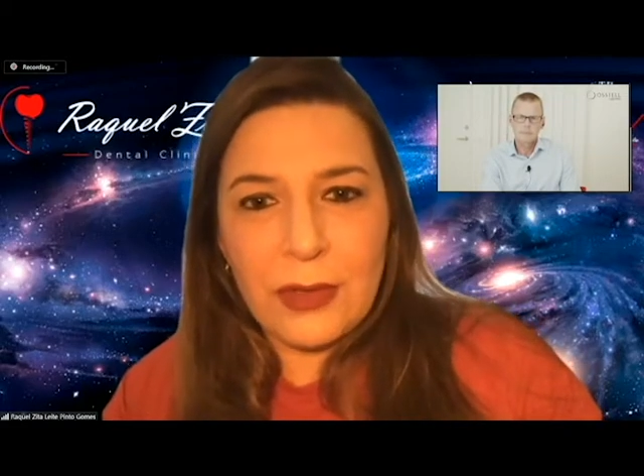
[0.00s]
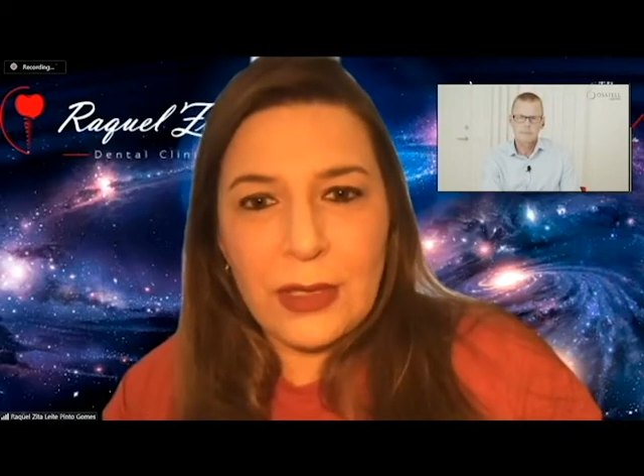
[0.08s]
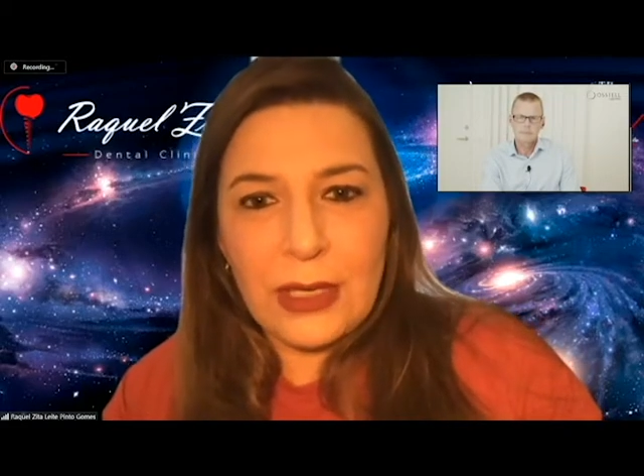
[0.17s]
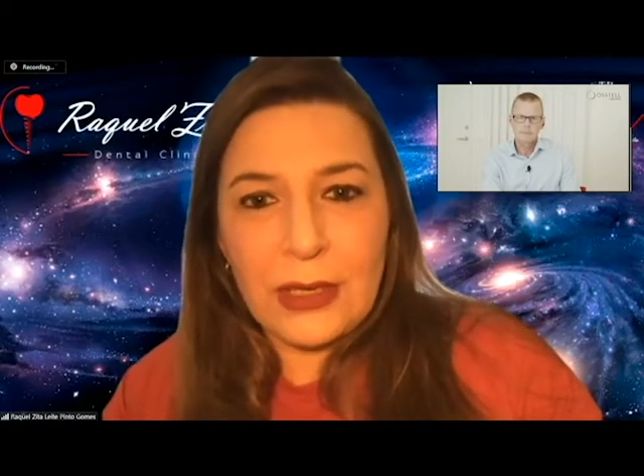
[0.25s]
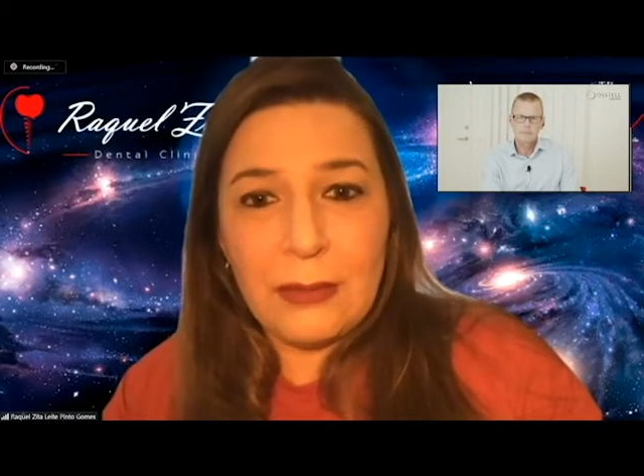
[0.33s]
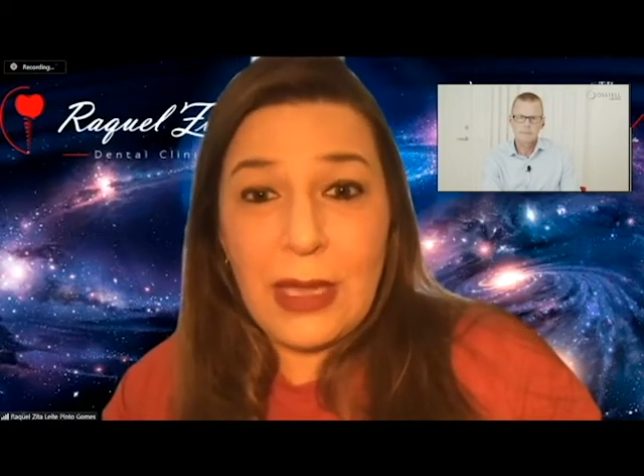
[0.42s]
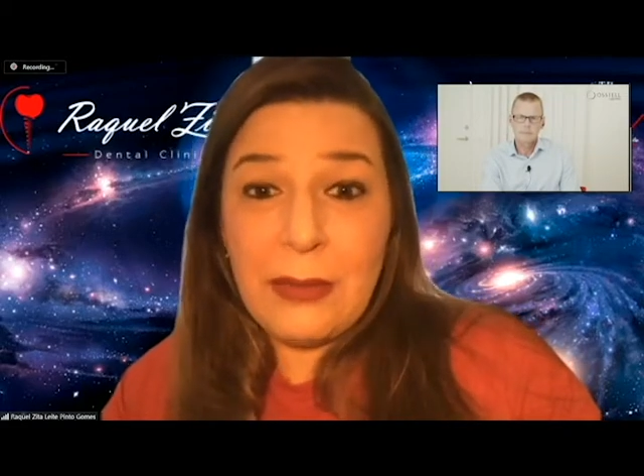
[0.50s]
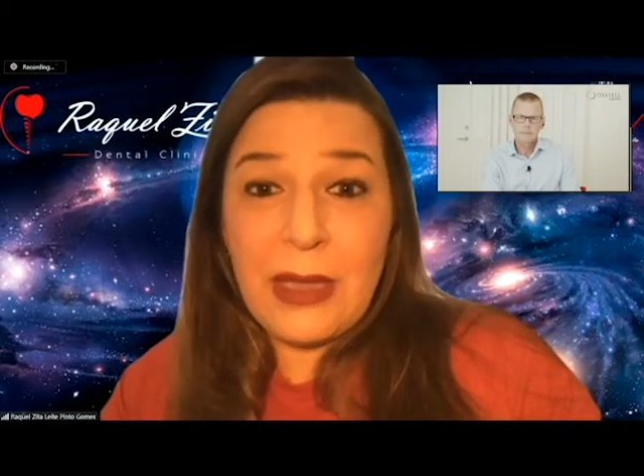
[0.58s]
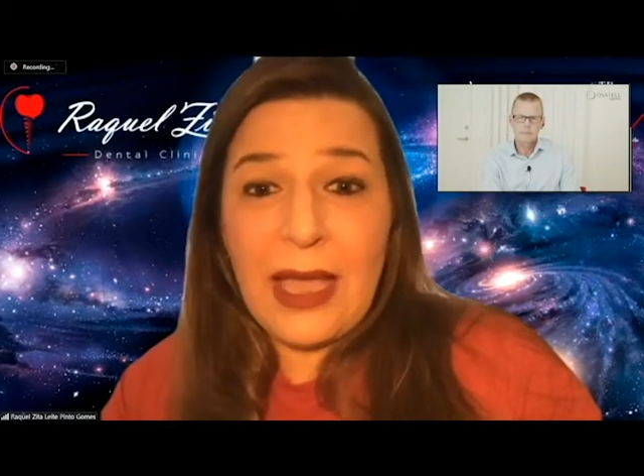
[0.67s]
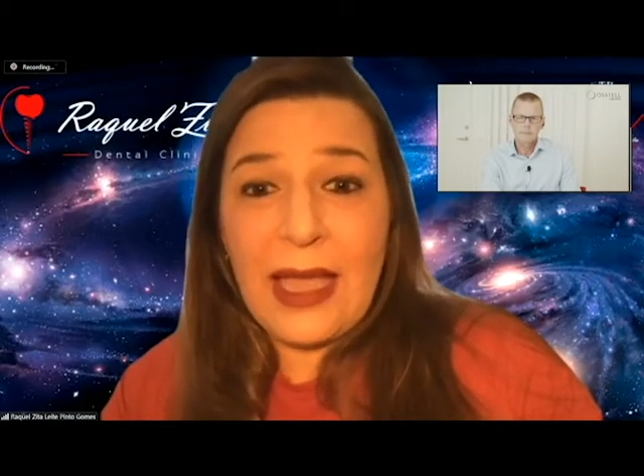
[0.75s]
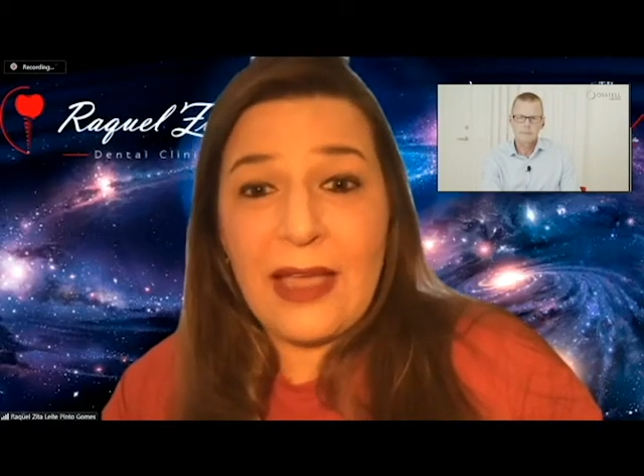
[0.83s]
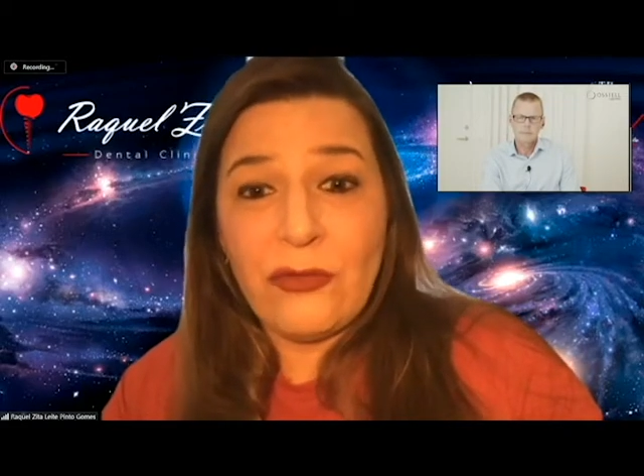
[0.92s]
And maybe I
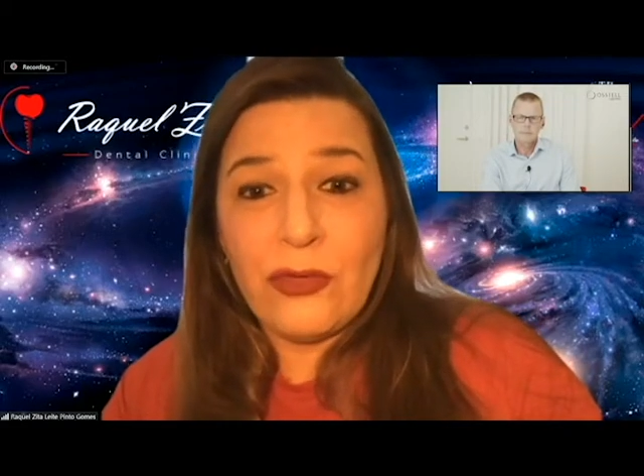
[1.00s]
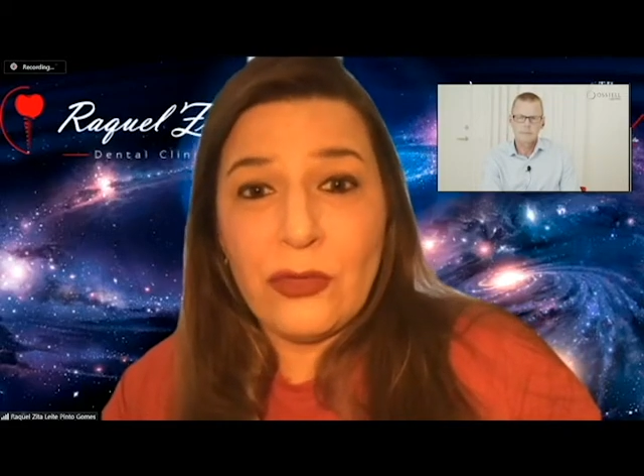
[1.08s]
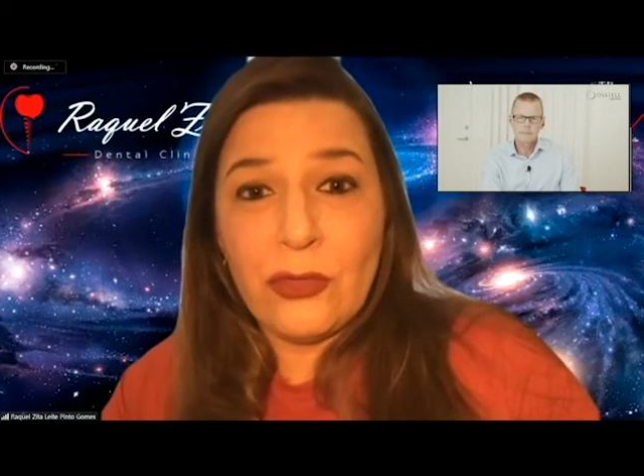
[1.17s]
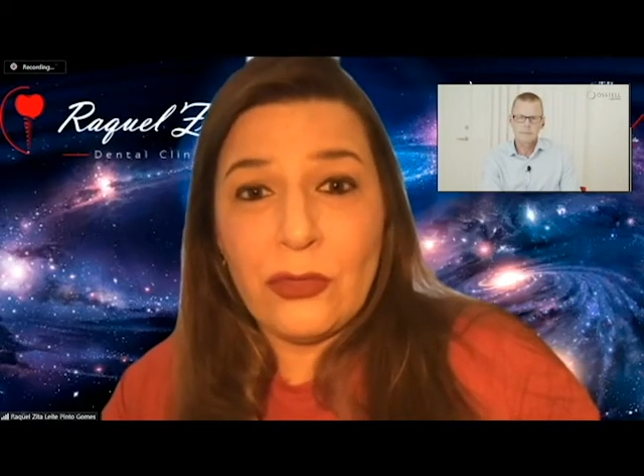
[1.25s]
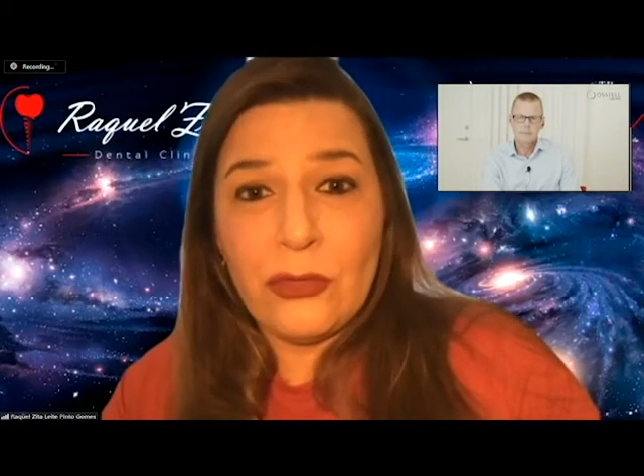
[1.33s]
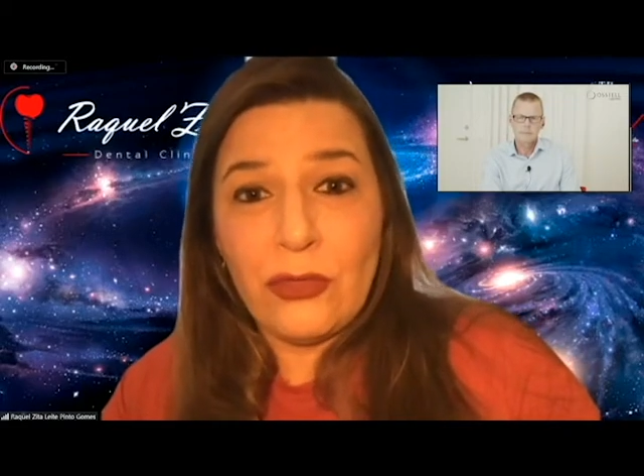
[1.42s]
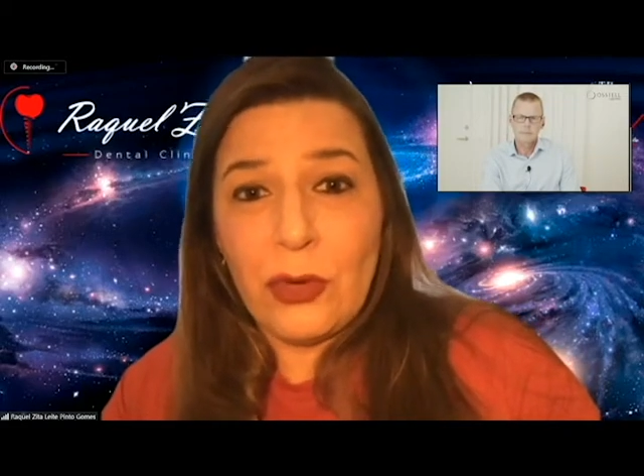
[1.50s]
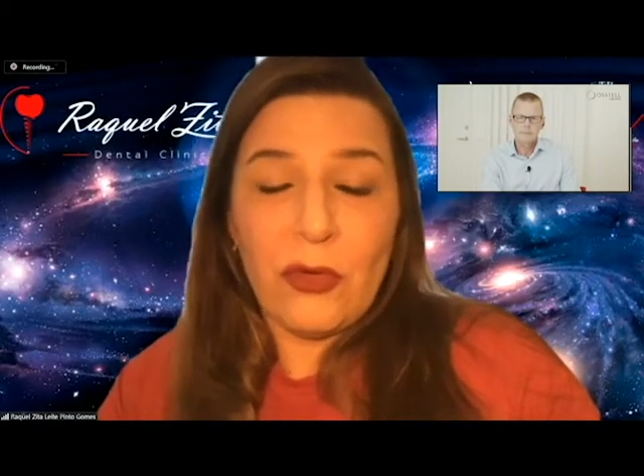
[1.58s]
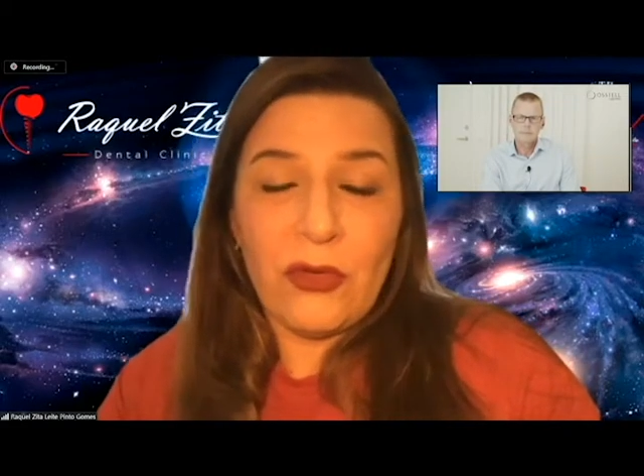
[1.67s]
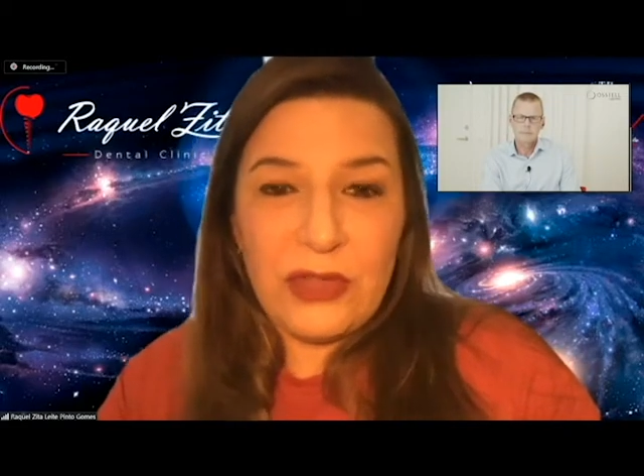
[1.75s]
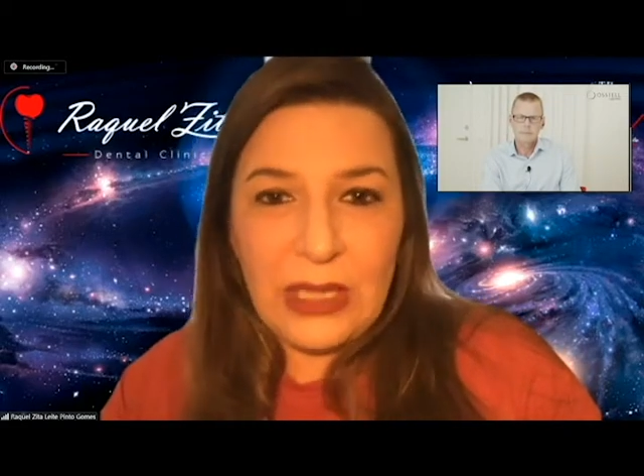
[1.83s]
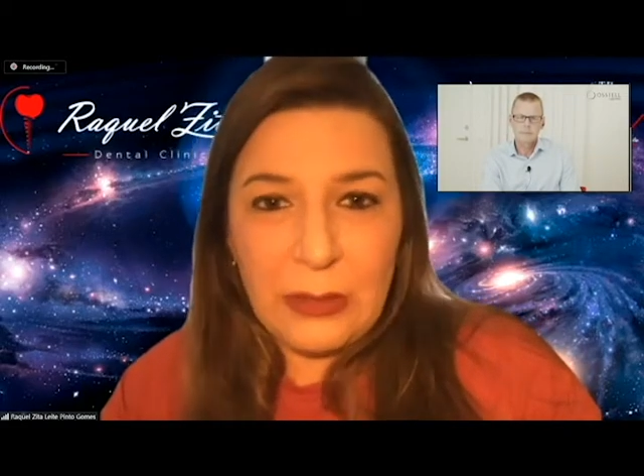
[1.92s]
have to
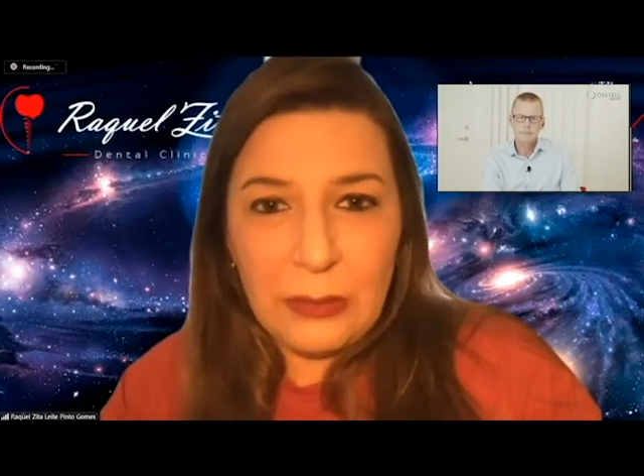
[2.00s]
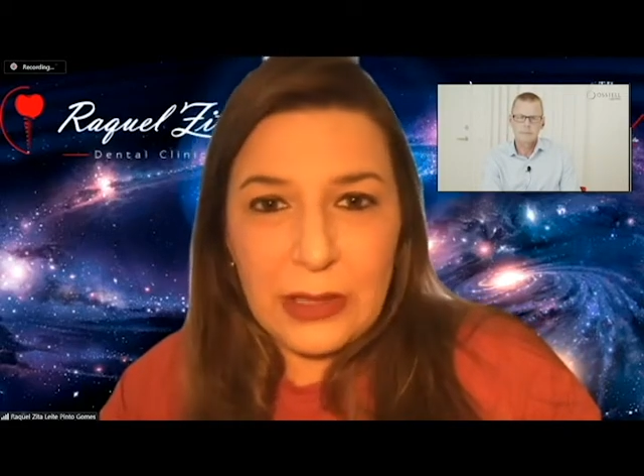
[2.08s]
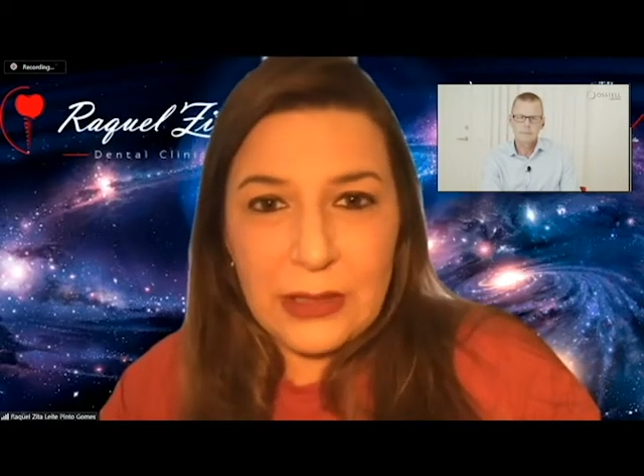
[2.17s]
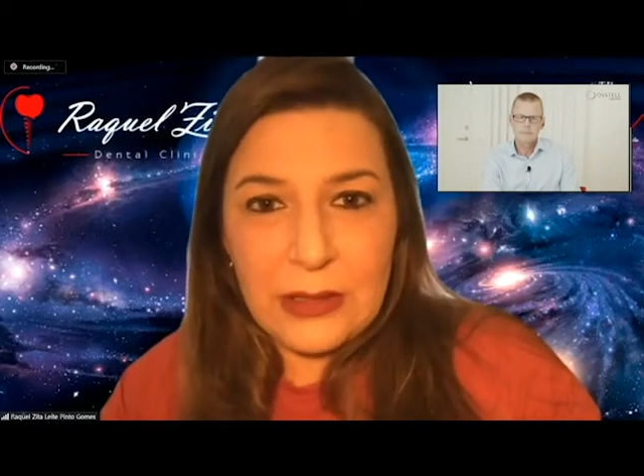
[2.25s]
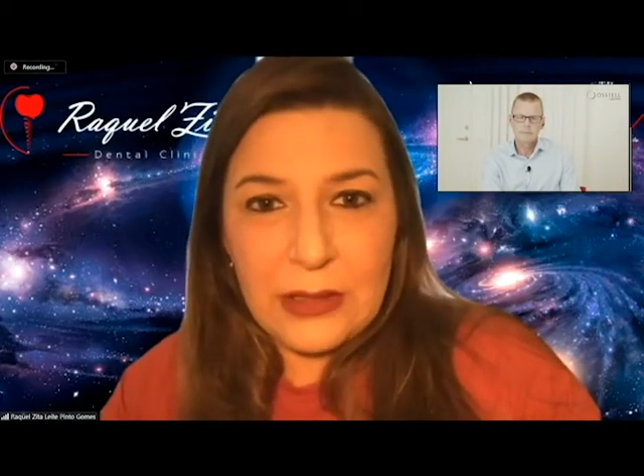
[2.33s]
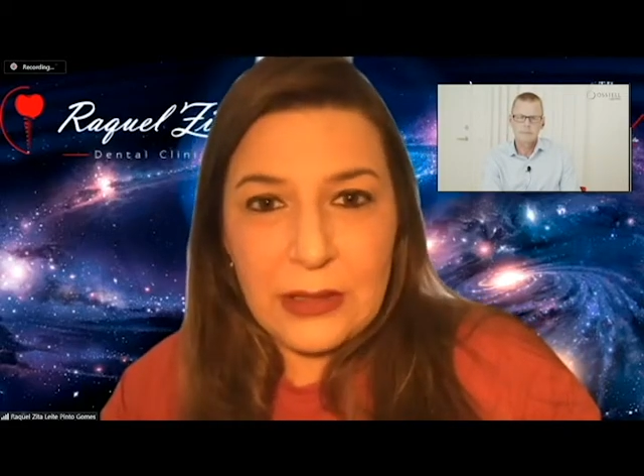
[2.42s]
remove the implant.